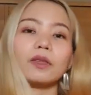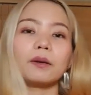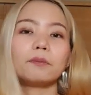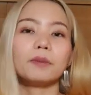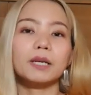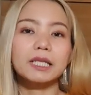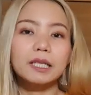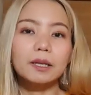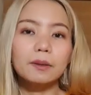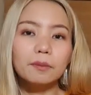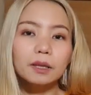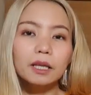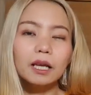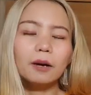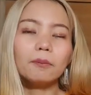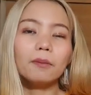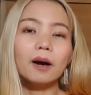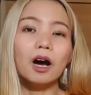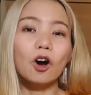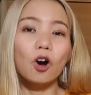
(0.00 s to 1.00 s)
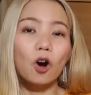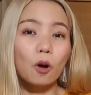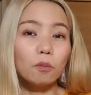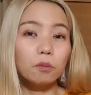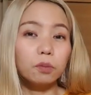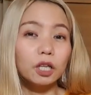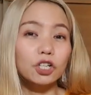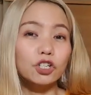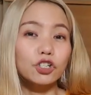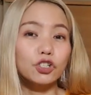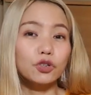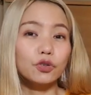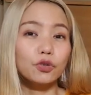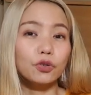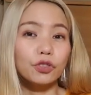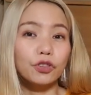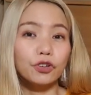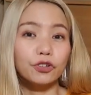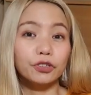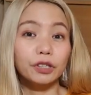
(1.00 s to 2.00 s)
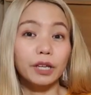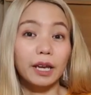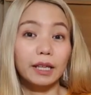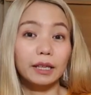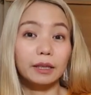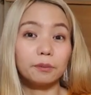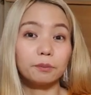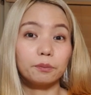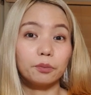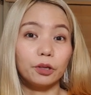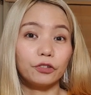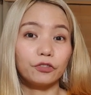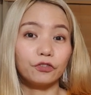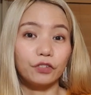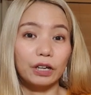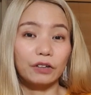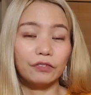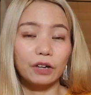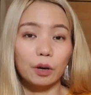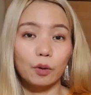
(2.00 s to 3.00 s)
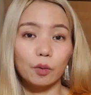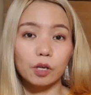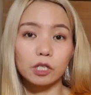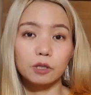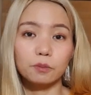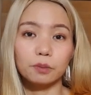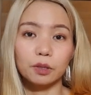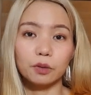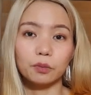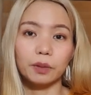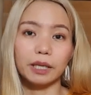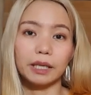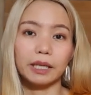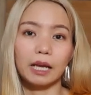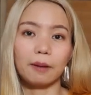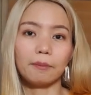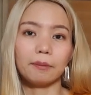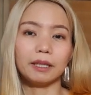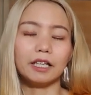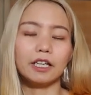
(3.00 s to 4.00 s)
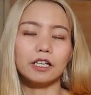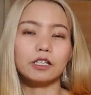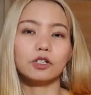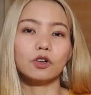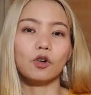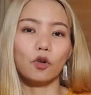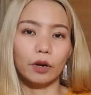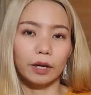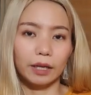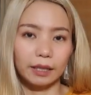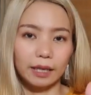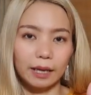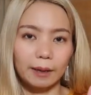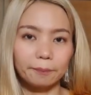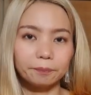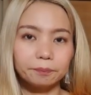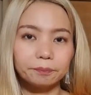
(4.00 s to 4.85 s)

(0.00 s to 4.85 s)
Basta mo lang ma-accomplish yung 38.5 hours per week namin is okay na.